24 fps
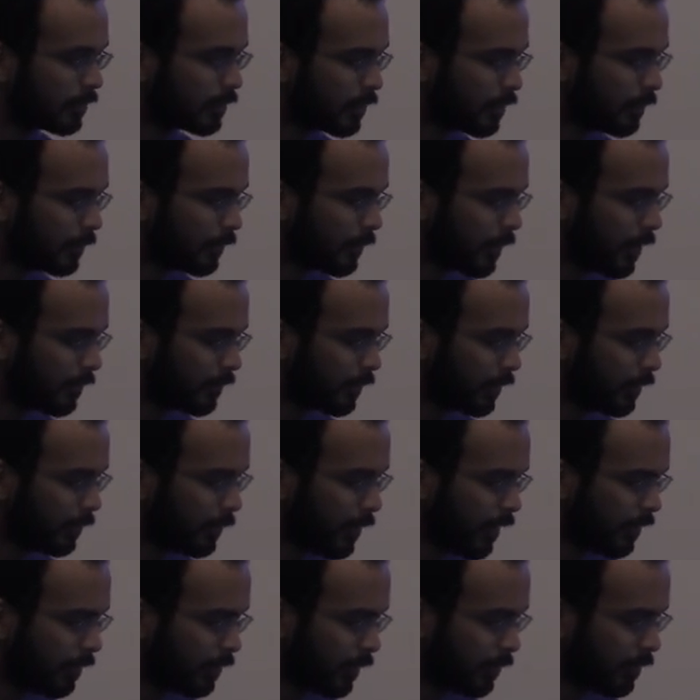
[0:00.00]
So for
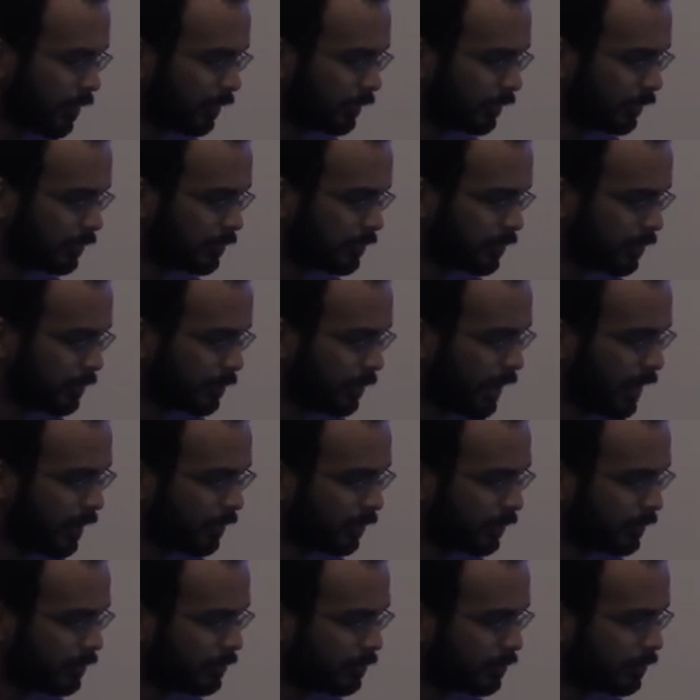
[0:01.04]
every every revolution we have
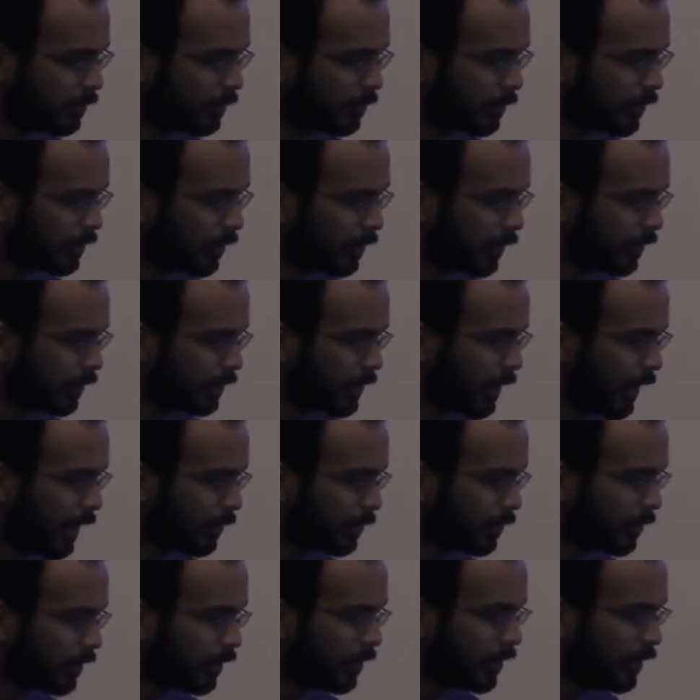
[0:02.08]
on the shooter wheel or on the
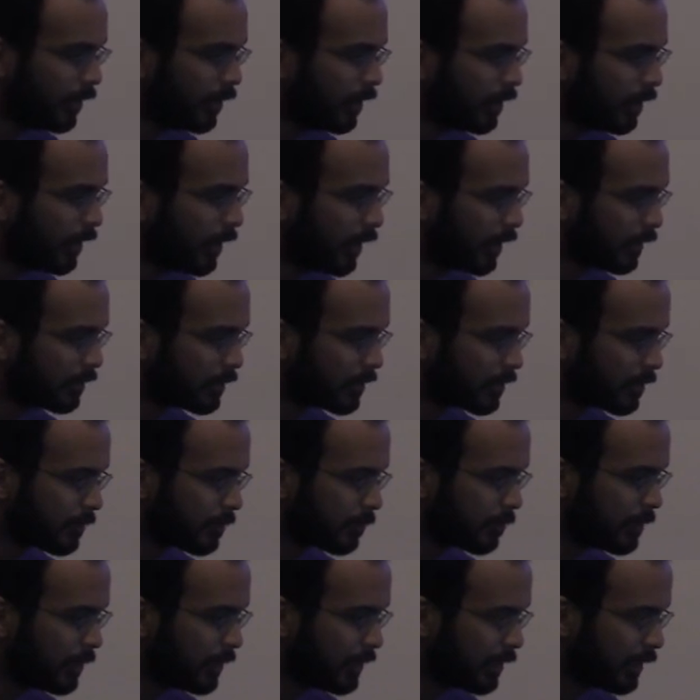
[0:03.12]
tower, it gives
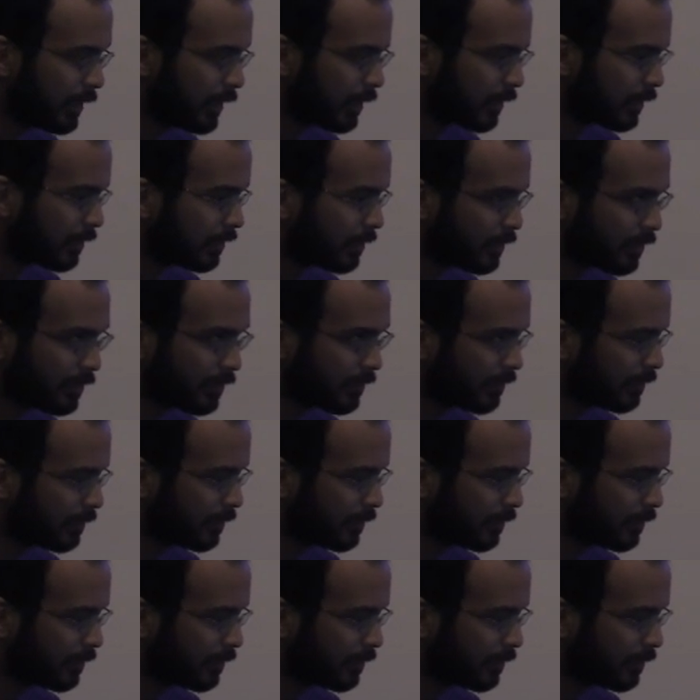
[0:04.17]
three ticks.